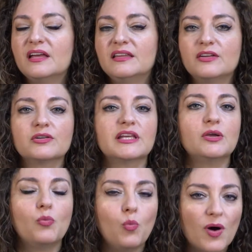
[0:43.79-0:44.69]
nearly
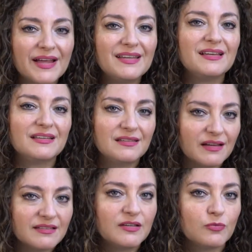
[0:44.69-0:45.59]
12